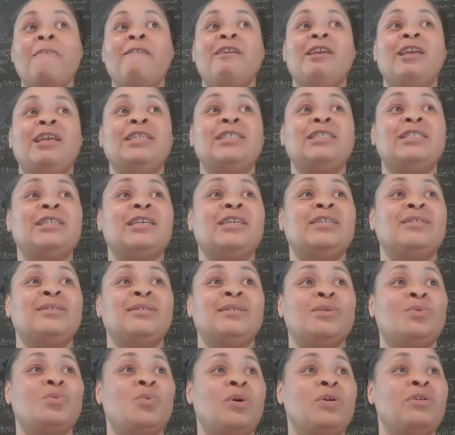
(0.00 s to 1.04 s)
It says,
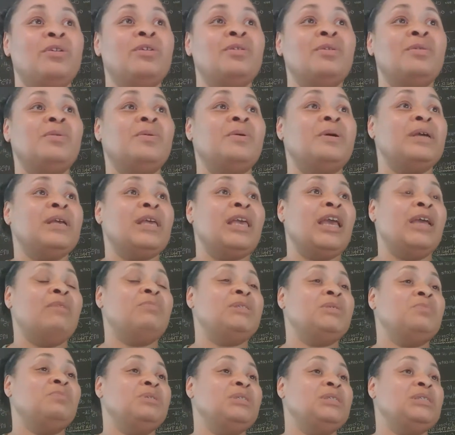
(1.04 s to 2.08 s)
"The word of the Lord came
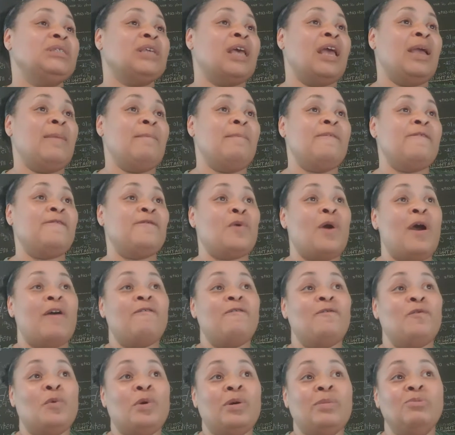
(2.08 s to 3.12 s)
to me, saying, Before I
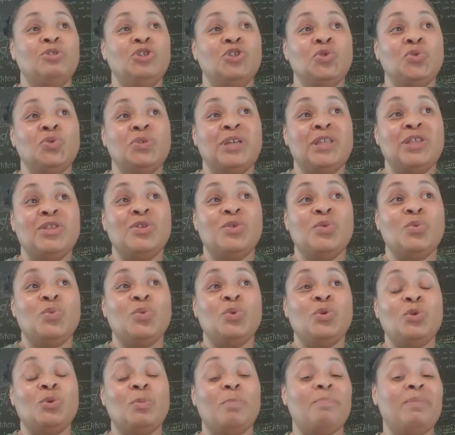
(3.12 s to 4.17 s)
formed you in the
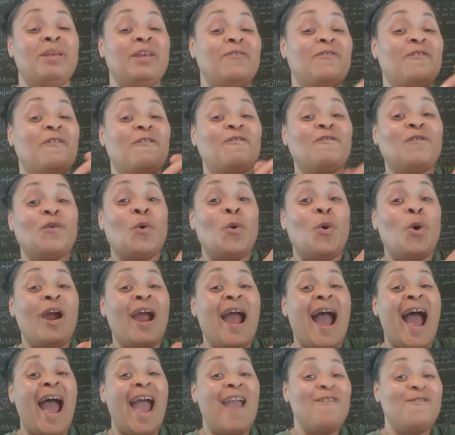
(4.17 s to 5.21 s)
womb, before
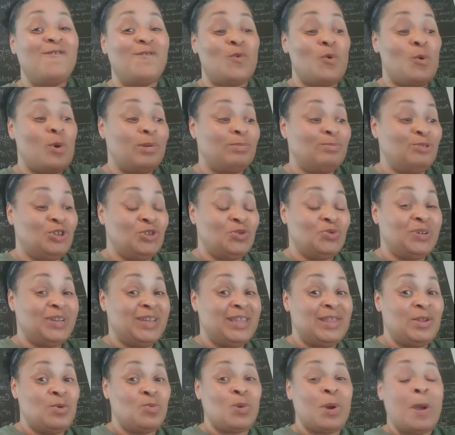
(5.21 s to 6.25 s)
I formed you
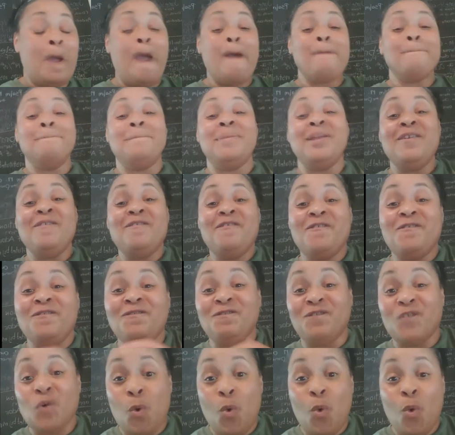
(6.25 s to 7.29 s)
in the
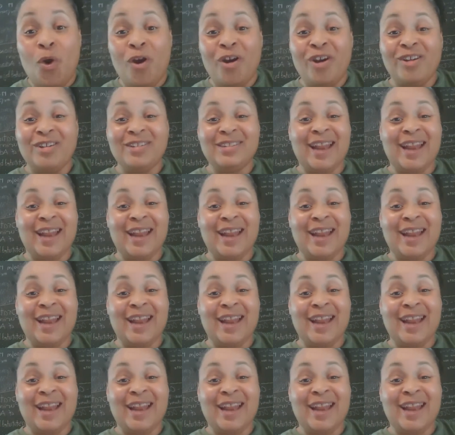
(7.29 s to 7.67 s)
before,